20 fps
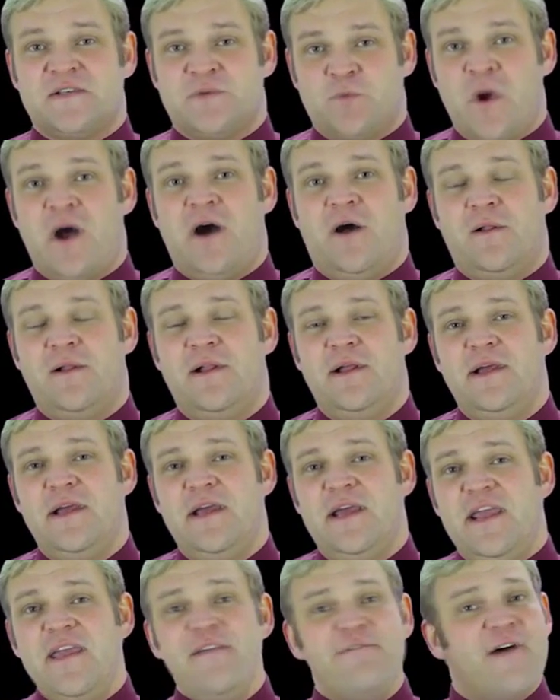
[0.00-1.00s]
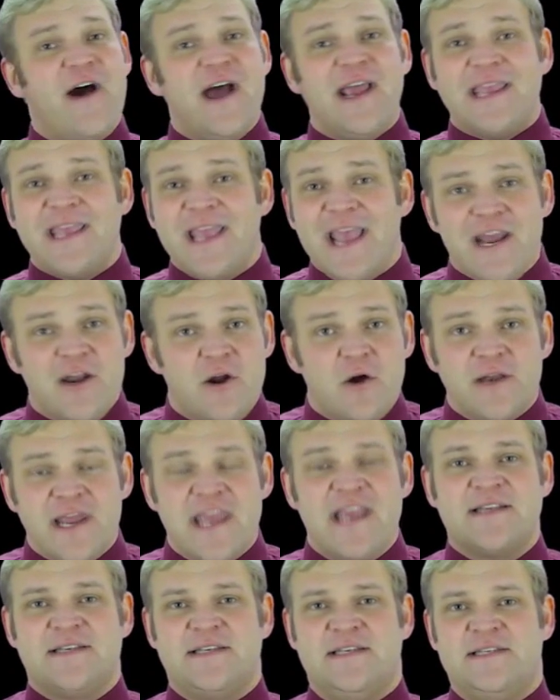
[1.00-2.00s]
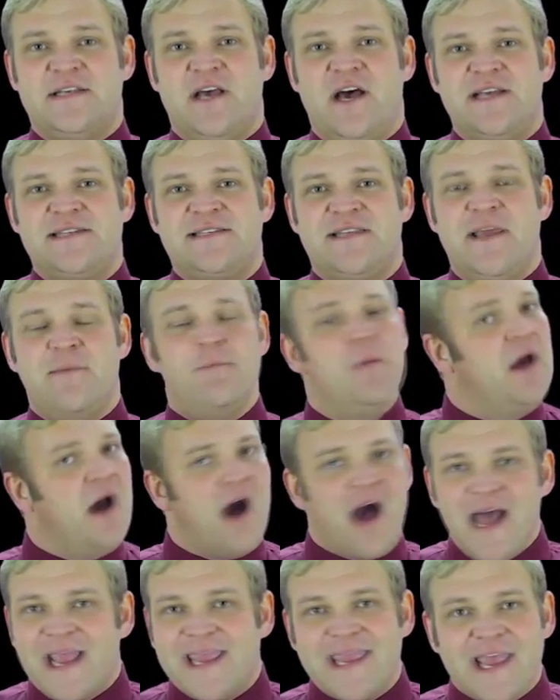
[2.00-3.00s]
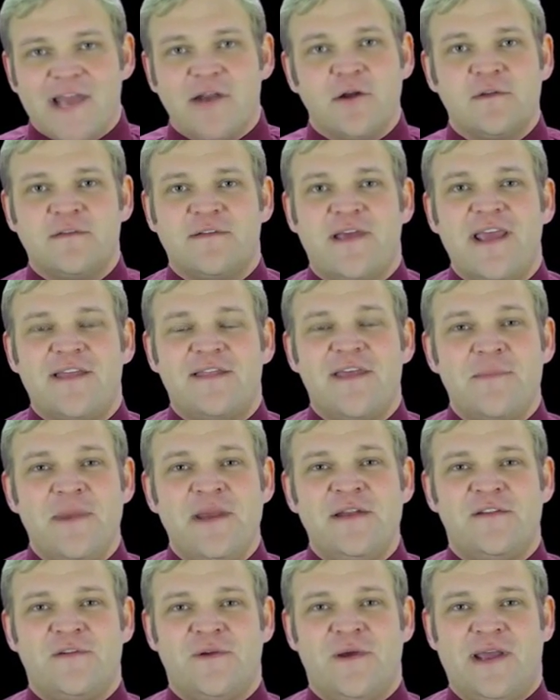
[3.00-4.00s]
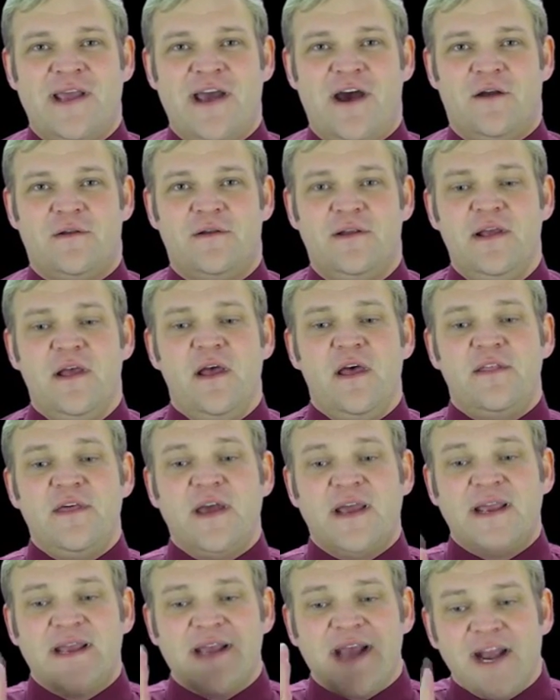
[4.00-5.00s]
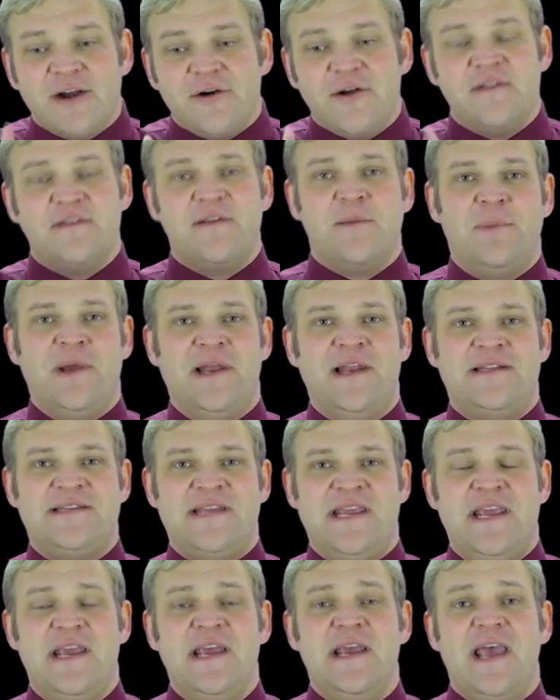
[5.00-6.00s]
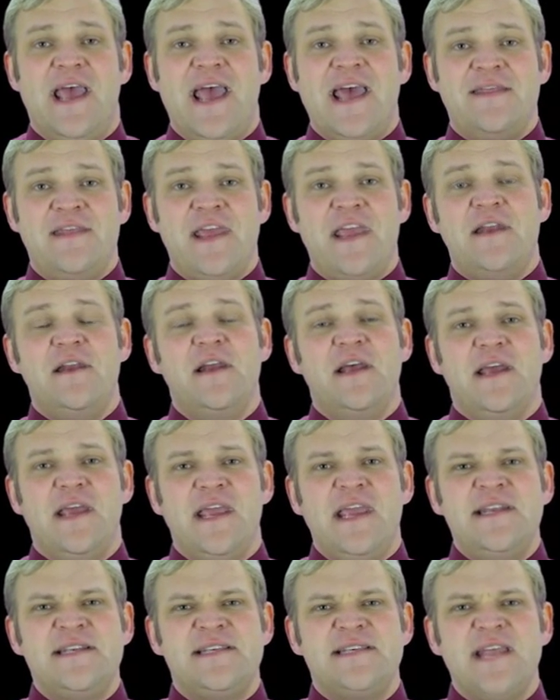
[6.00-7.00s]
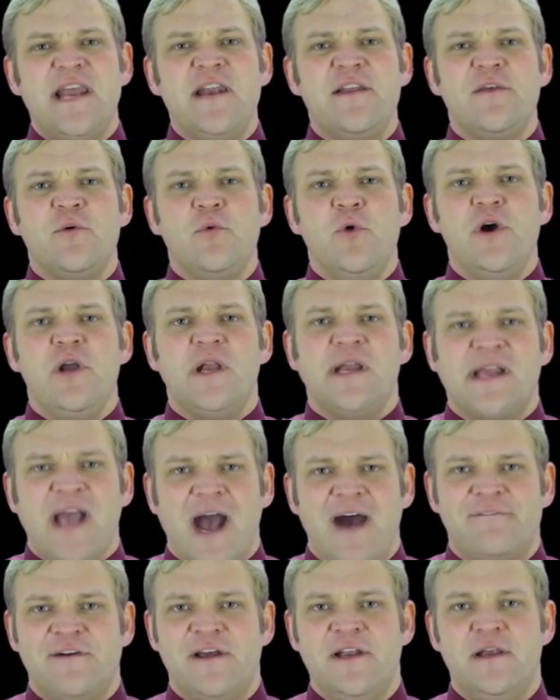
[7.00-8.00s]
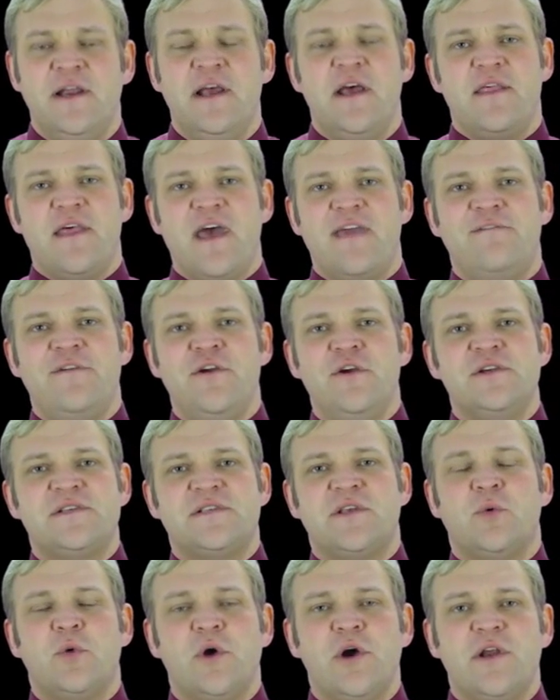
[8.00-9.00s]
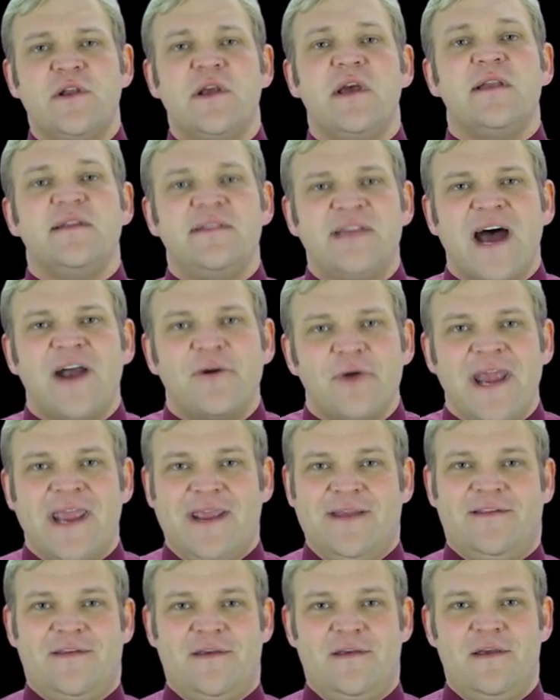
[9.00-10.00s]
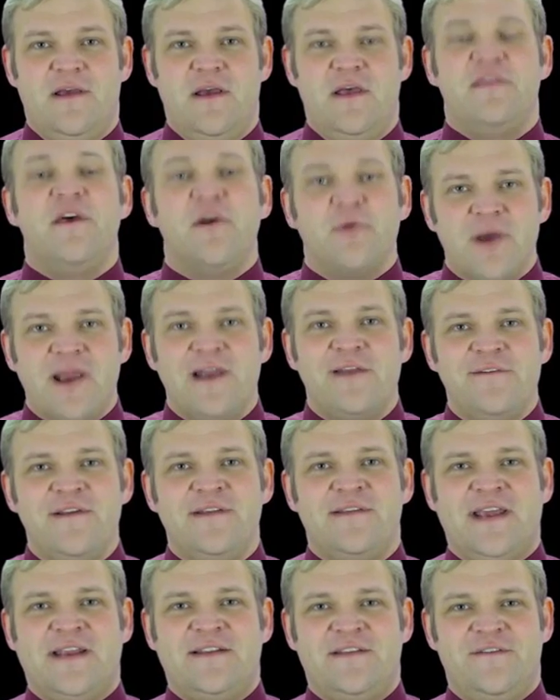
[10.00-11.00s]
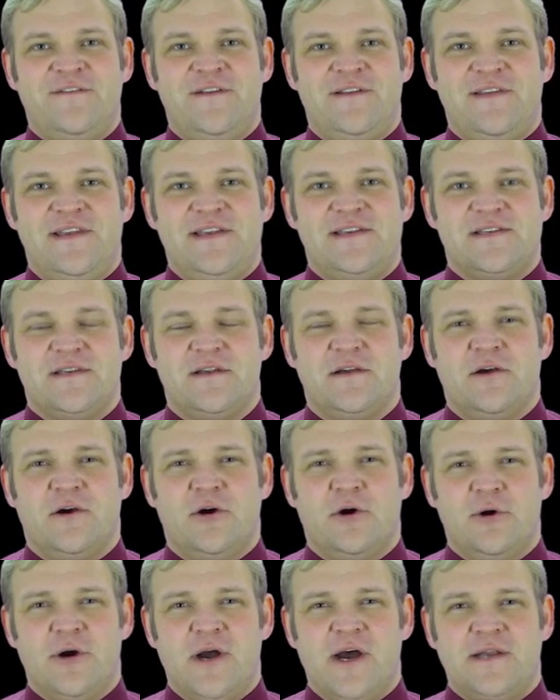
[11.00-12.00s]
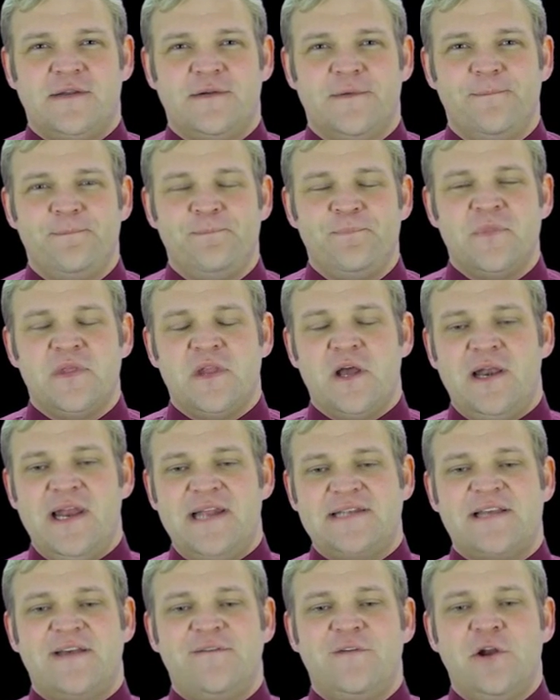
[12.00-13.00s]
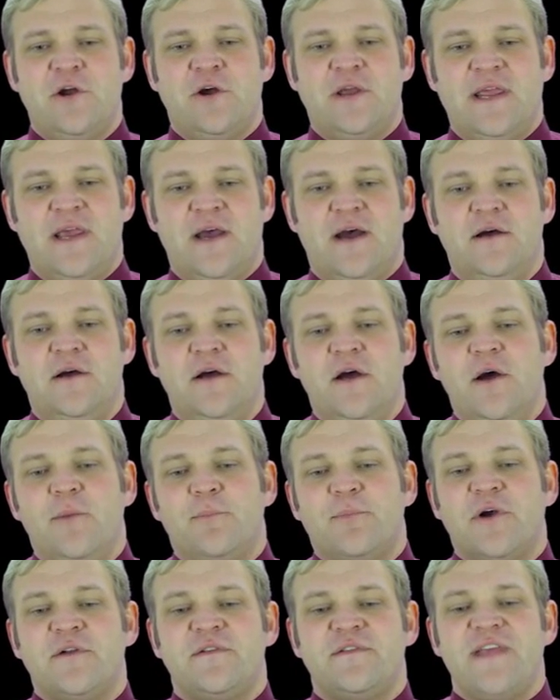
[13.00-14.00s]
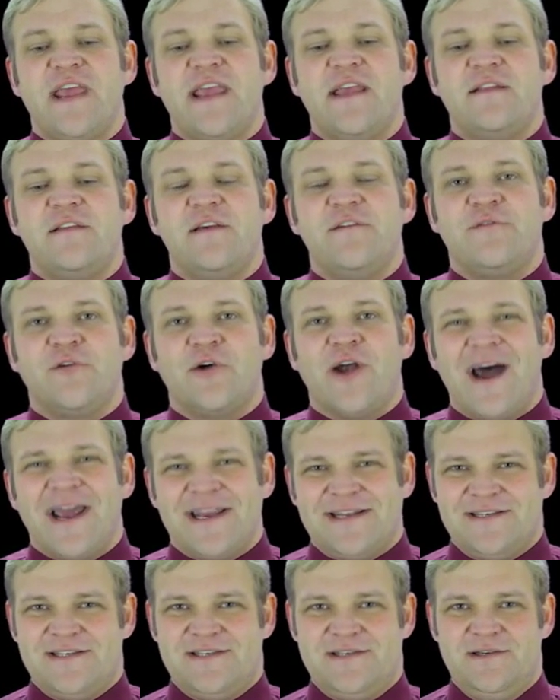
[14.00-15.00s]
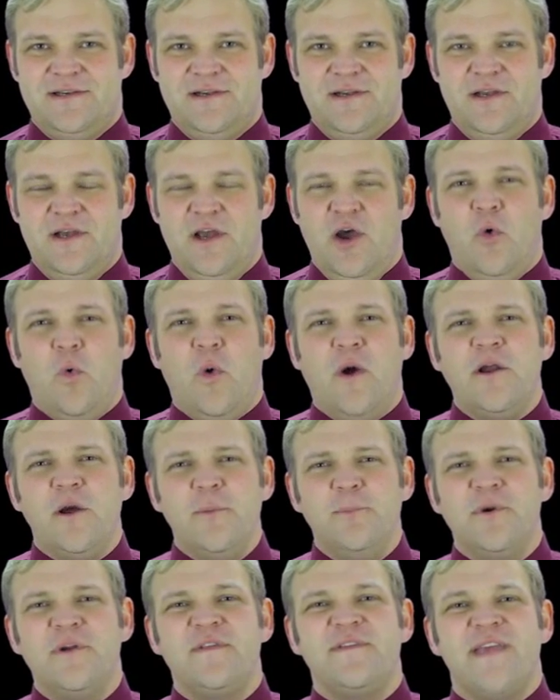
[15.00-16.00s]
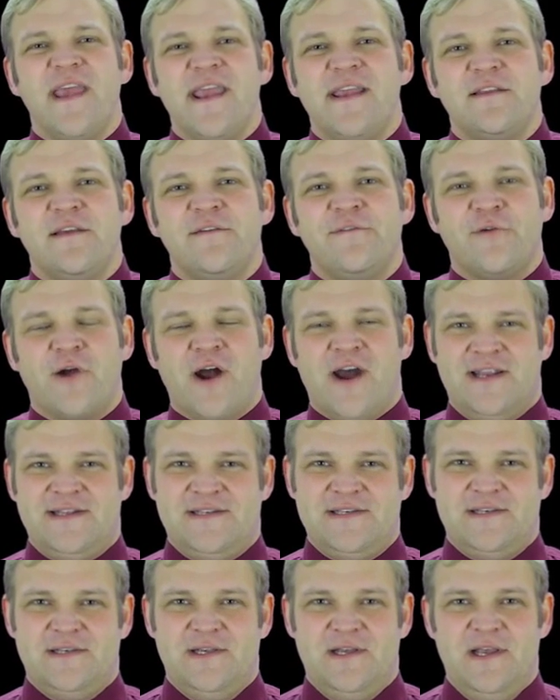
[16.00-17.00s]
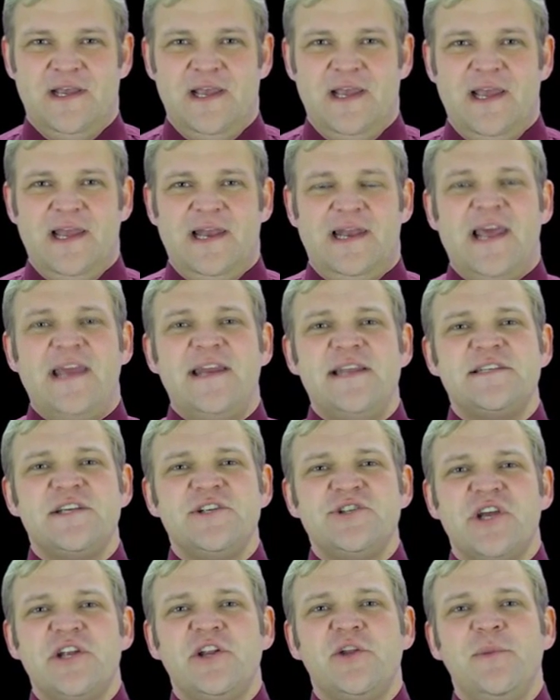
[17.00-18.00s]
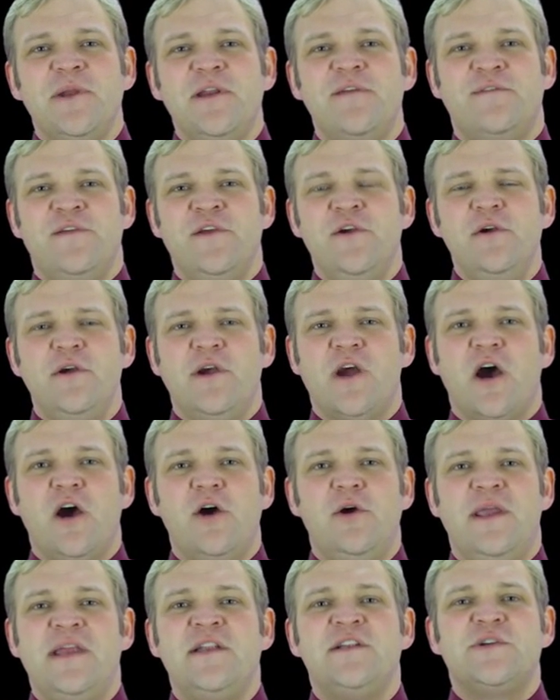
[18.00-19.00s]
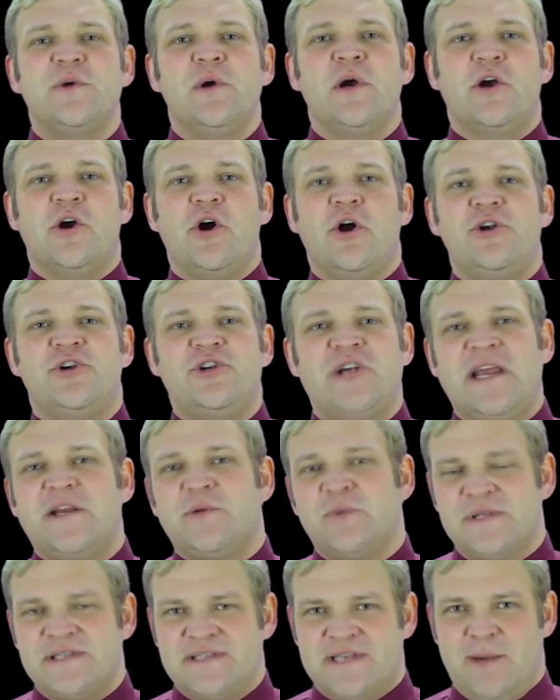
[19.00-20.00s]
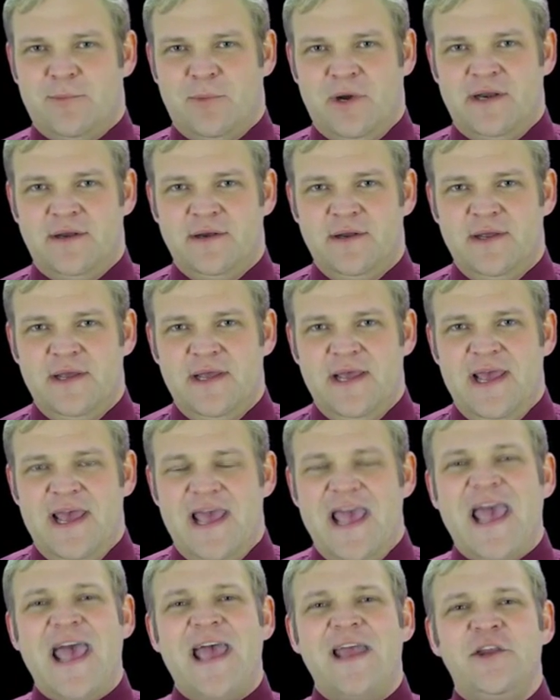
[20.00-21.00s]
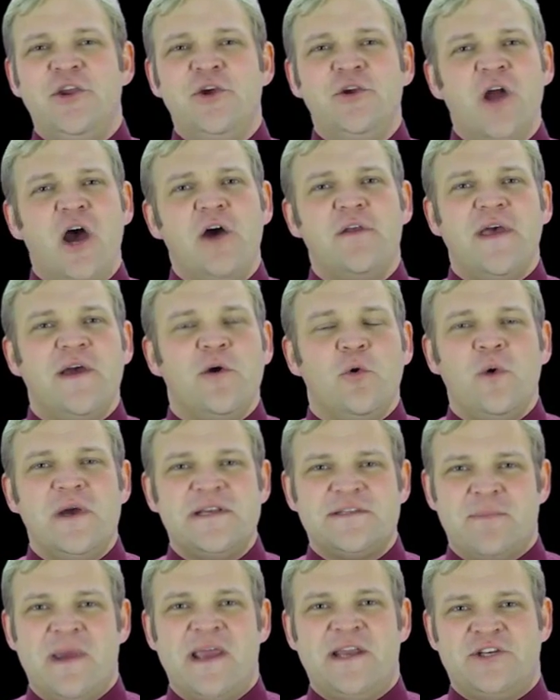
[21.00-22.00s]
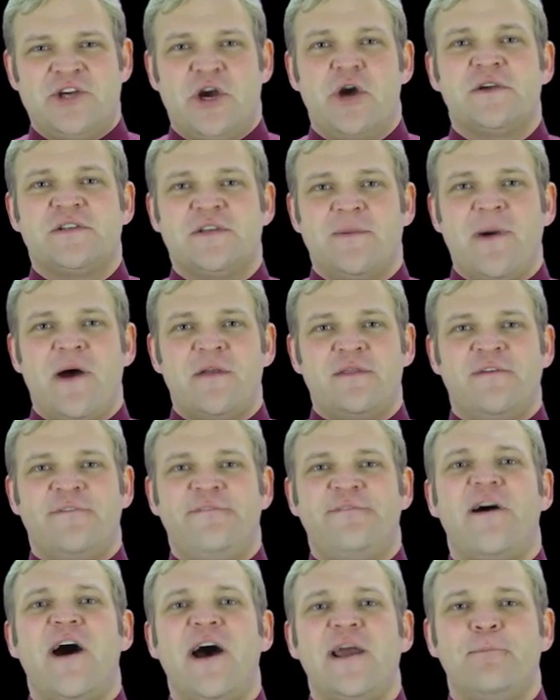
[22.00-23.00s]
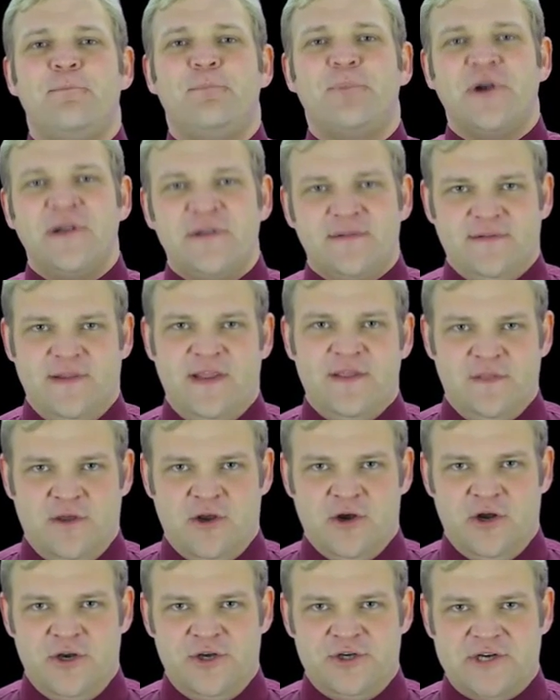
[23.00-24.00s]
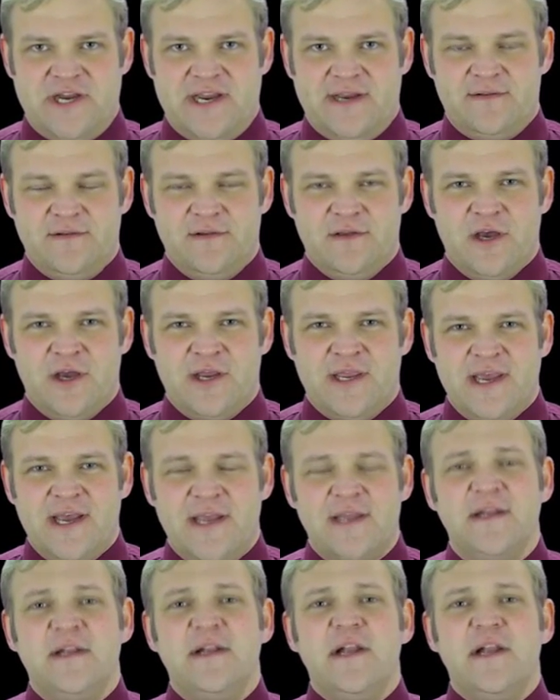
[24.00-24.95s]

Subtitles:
as well. If I cannot exercise them, I cannot take them into account. The current ability, and then instead of the word govern, they've used the word direct the relevant activities. All right, now let's have a look here. Protective rights. What are protective rights? Ladies and gentlemen, if you go into a contract with someone, and they always make jokes about the fine print in the contract, okay?